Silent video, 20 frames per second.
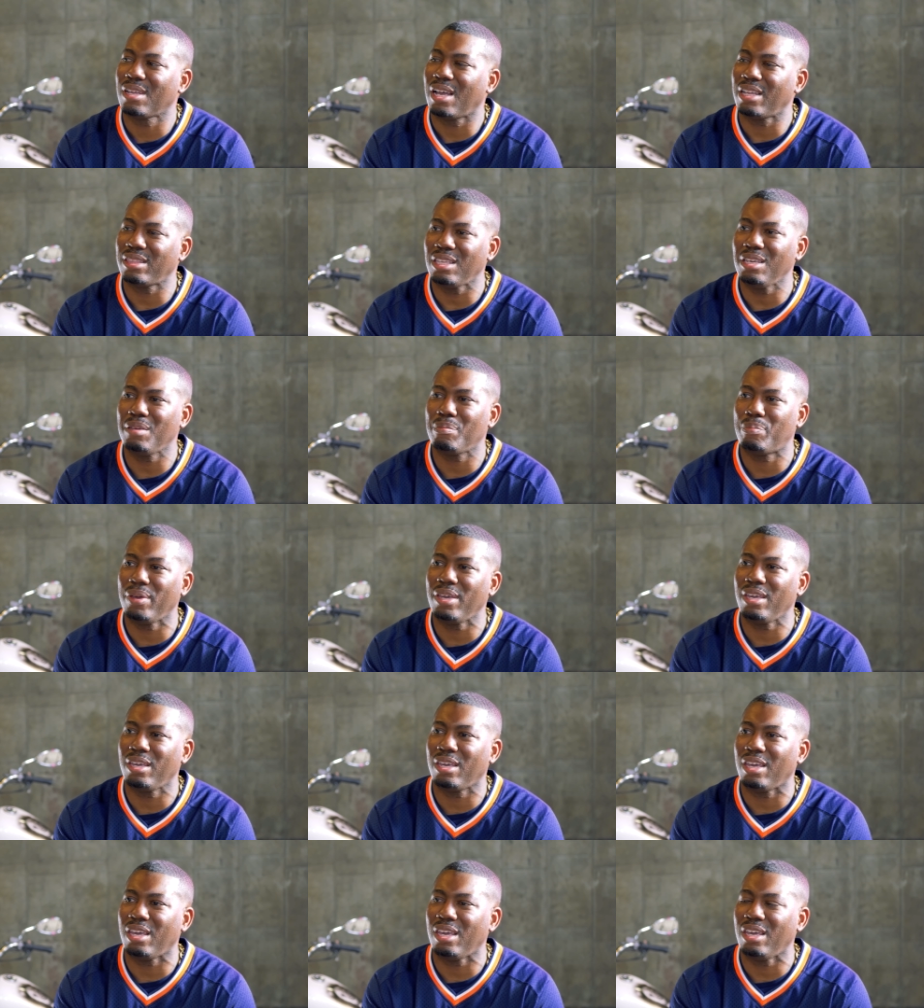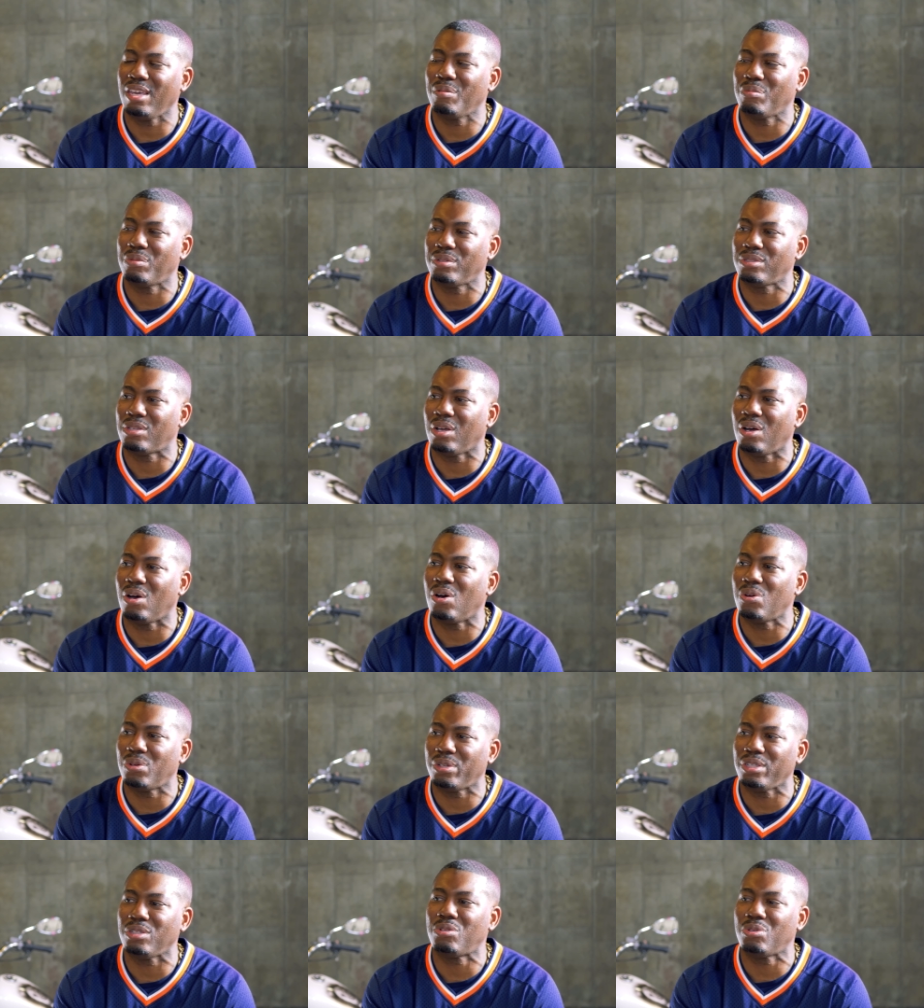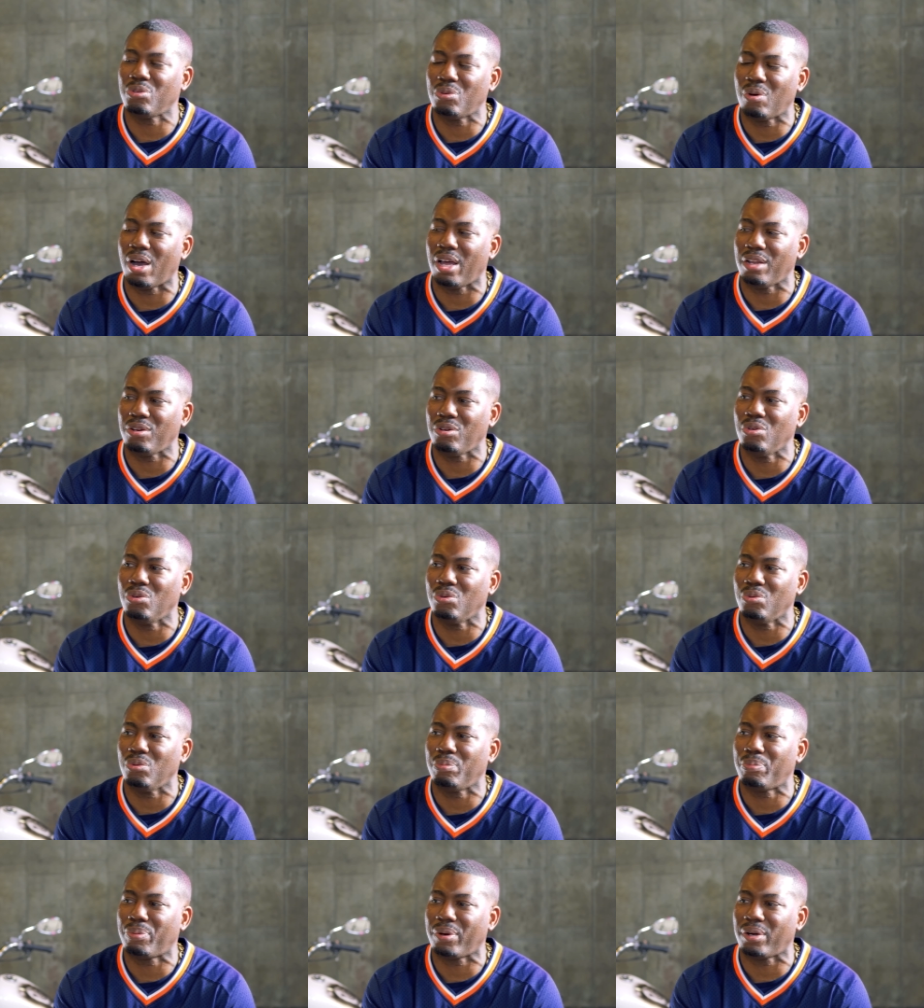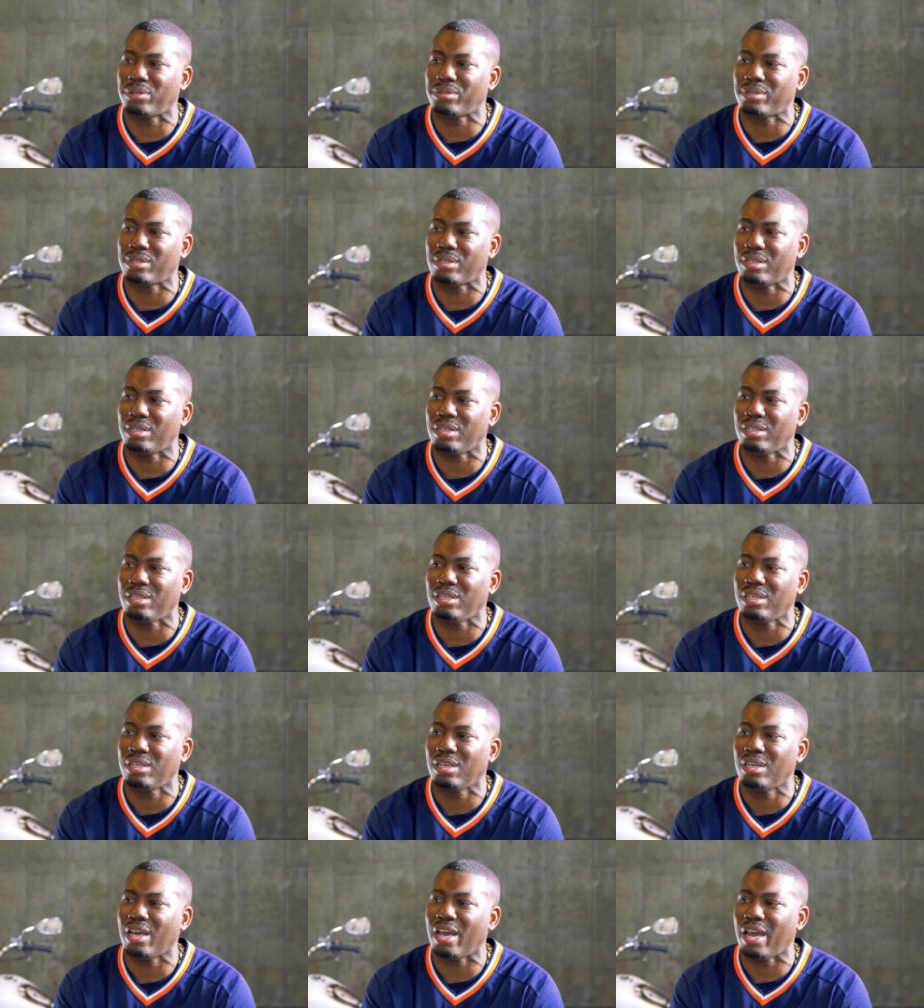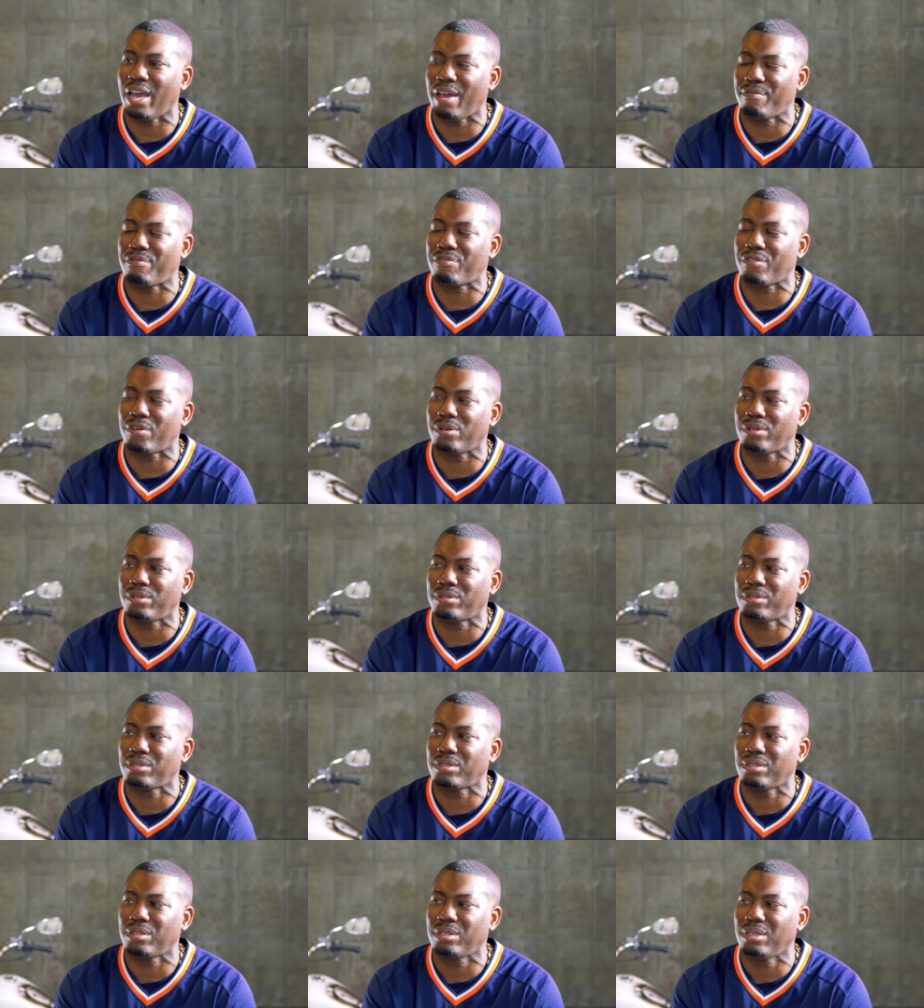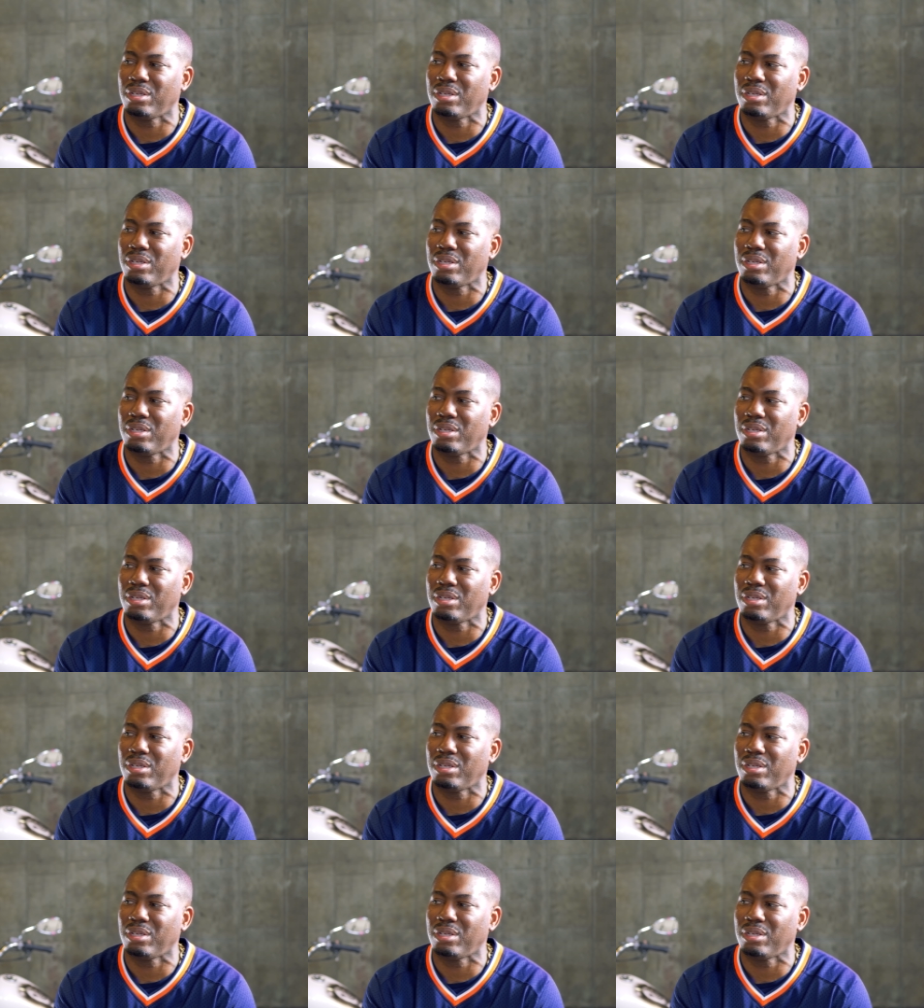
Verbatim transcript: I think Bing and Hit was the only two I knew personally at first.